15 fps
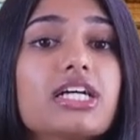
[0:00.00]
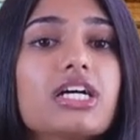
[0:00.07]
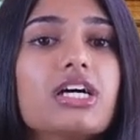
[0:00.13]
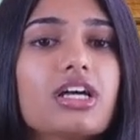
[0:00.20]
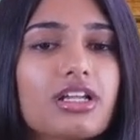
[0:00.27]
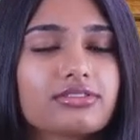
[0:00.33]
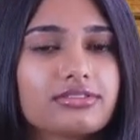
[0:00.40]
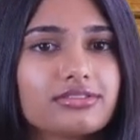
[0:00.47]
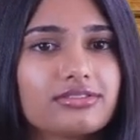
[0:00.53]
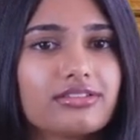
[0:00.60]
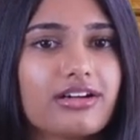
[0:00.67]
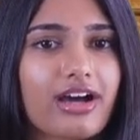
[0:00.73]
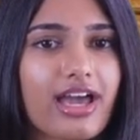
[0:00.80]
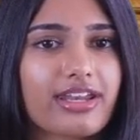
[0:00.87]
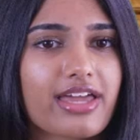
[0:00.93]

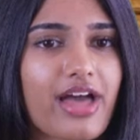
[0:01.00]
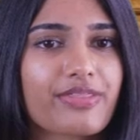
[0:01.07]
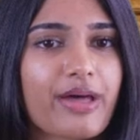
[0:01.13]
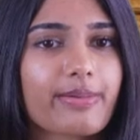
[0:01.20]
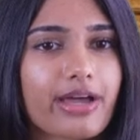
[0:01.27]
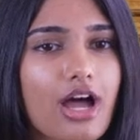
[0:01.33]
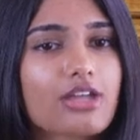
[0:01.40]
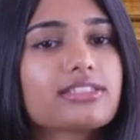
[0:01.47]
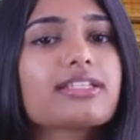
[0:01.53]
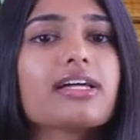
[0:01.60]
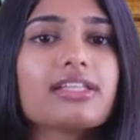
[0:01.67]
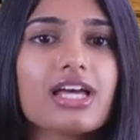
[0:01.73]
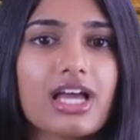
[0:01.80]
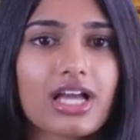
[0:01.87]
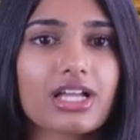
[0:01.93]
Roblox,
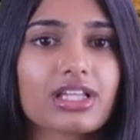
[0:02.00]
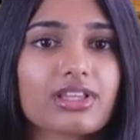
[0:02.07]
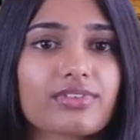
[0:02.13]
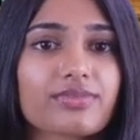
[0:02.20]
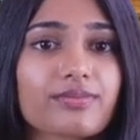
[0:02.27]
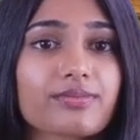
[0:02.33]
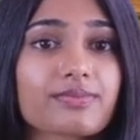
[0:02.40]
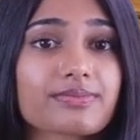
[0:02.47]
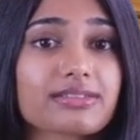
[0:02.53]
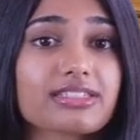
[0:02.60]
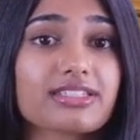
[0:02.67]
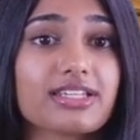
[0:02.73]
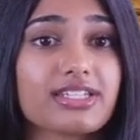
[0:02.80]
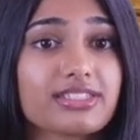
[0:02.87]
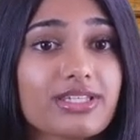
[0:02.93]
RBLK, is
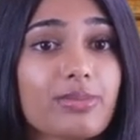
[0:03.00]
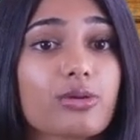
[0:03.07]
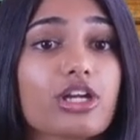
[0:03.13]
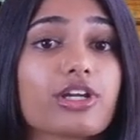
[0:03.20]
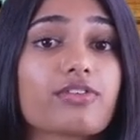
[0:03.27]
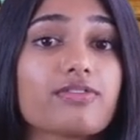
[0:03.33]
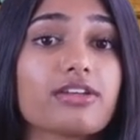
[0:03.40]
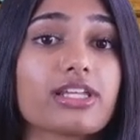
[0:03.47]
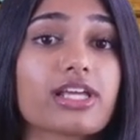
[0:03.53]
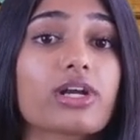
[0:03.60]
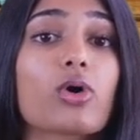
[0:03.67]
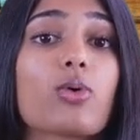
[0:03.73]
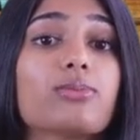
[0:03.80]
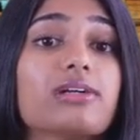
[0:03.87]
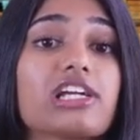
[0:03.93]
another example of a
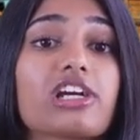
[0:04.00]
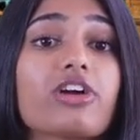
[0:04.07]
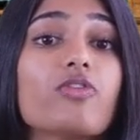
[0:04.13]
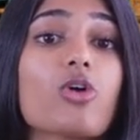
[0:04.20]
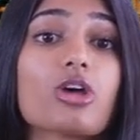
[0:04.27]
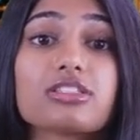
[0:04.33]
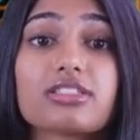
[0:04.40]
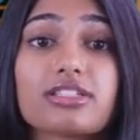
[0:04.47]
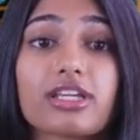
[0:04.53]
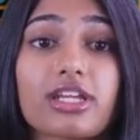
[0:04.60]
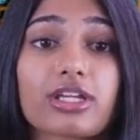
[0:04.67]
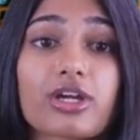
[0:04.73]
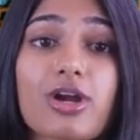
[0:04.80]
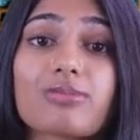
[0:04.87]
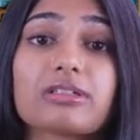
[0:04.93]
project that raised
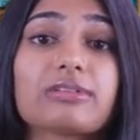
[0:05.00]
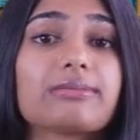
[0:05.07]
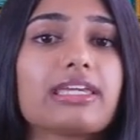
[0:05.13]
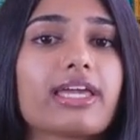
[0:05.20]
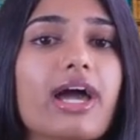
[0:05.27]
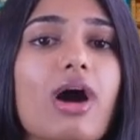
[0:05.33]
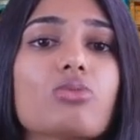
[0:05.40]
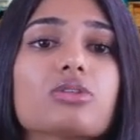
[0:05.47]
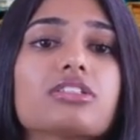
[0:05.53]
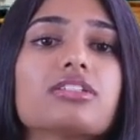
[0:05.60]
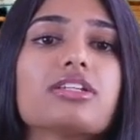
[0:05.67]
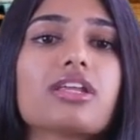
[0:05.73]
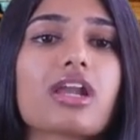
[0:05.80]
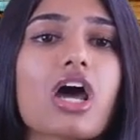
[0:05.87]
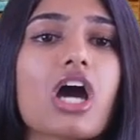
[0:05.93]
suspicions from the
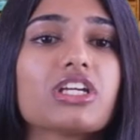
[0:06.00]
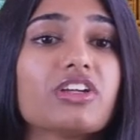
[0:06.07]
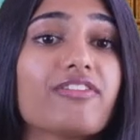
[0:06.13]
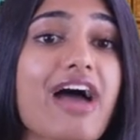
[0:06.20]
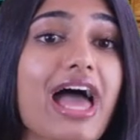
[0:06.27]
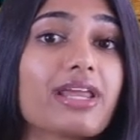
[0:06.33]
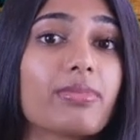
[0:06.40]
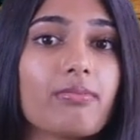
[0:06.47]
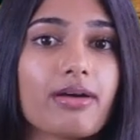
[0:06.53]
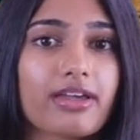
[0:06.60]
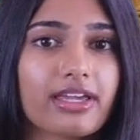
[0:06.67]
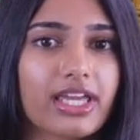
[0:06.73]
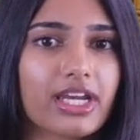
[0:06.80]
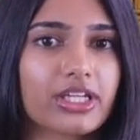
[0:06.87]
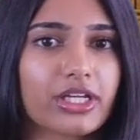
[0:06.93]
start.
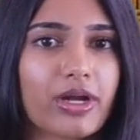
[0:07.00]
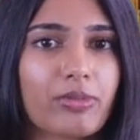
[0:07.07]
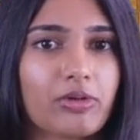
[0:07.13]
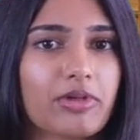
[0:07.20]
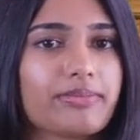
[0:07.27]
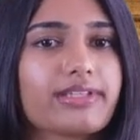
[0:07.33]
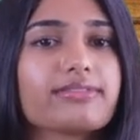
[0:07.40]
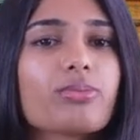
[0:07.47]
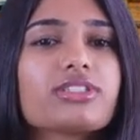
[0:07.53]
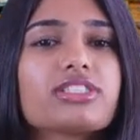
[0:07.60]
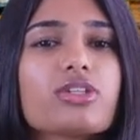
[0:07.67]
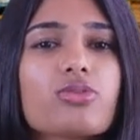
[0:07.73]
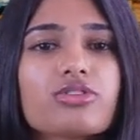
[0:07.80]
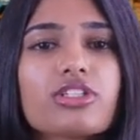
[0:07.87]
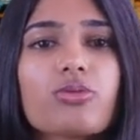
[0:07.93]
Although it initially
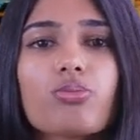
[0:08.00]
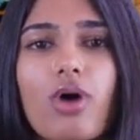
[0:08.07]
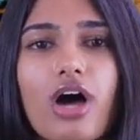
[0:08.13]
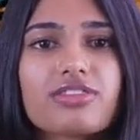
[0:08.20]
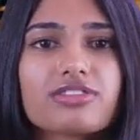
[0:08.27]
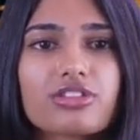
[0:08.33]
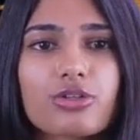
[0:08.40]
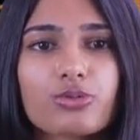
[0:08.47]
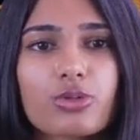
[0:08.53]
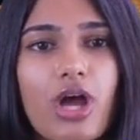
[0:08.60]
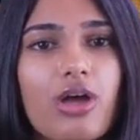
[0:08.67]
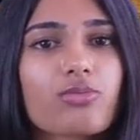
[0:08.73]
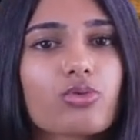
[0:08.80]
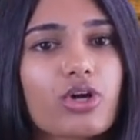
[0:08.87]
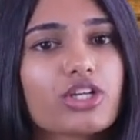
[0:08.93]
received some positive
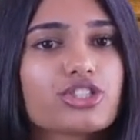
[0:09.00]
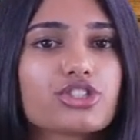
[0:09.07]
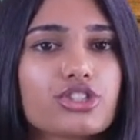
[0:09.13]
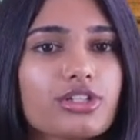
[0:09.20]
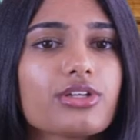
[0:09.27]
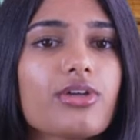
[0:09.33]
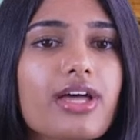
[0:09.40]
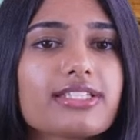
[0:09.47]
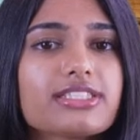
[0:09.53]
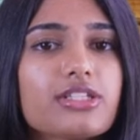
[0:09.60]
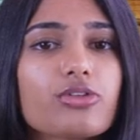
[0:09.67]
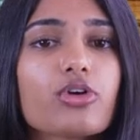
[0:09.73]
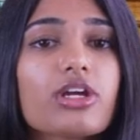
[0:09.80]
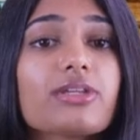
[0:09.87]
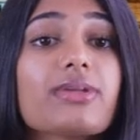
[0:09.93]
coverage, a
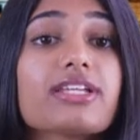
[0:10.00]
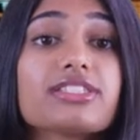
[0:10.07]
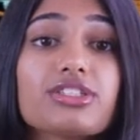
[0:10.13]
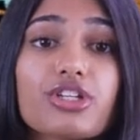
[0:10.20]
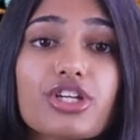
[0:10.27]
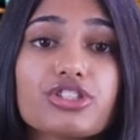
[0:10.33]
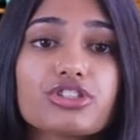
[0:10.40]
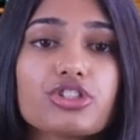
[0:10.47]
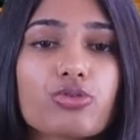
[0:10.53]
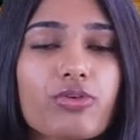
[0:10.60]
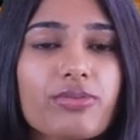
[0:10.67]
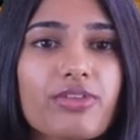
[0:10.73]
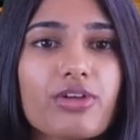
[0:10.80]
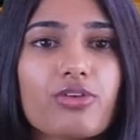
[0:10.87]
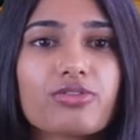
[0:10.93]
deeper investigation
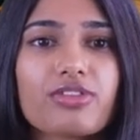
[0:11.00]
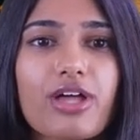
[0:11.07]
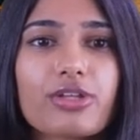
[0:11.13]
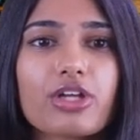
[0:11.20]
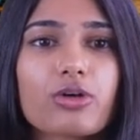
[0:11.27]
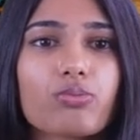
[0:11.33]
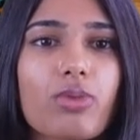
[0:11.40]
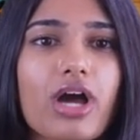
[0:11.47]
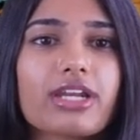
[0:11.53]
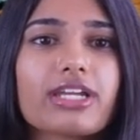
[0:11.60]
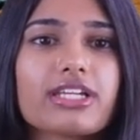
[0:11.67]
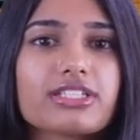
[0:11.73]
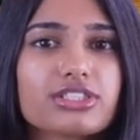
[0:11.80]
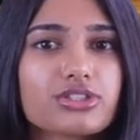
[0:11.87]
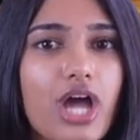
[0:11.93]
revealed that their
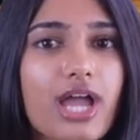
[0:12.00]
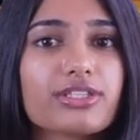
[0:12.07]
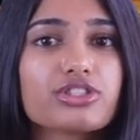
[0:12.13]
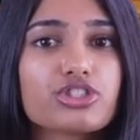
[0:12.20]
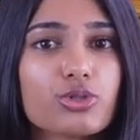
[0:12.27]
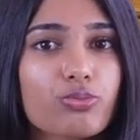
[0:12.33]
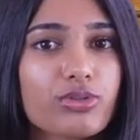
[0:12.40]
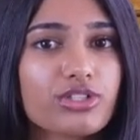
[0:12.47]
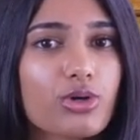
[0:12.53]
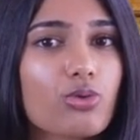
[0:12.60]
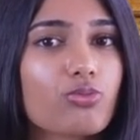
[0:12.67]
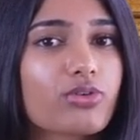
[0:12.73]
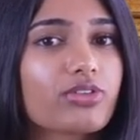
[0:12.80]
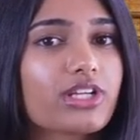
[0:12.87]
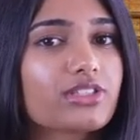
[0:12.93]
marketing strategy was
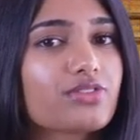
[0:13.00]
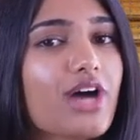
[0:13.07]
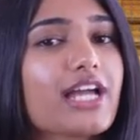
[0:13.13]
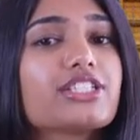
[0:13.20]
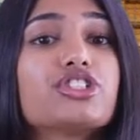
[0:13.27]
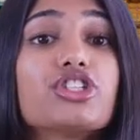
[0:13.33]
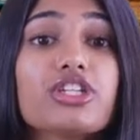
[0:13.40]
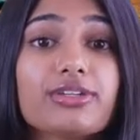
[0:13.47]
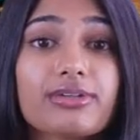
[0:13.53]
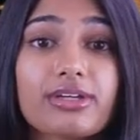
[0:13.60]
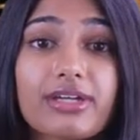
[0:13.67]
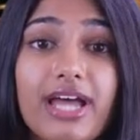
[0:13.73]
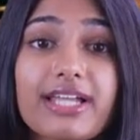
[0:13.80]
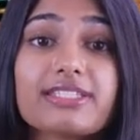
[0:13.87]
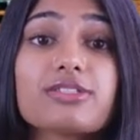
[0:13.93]
overly flashy
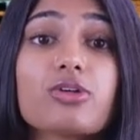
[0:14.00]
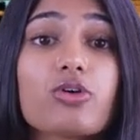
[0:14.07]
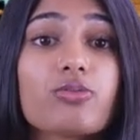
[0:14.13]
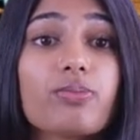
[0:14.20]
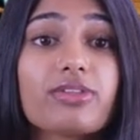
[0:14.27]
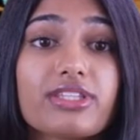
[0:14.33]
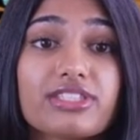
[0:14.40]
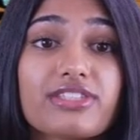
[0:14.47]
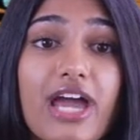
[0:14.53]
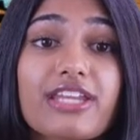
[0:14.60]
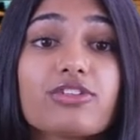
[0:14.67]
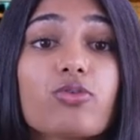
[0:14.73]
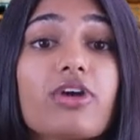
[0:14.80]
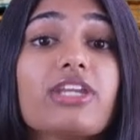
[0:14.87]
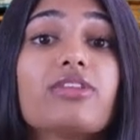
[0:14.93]
and filled with
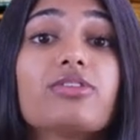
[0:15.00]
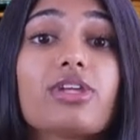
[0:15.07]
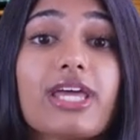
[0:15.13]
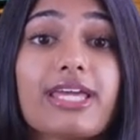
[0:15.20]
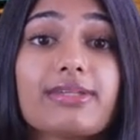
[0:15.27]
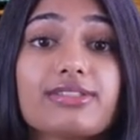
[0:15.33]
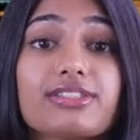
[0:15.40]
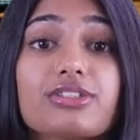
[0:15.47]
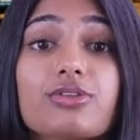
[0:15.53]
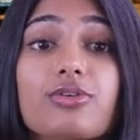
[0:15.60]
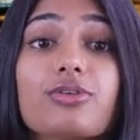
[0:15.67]
exaggerated claims.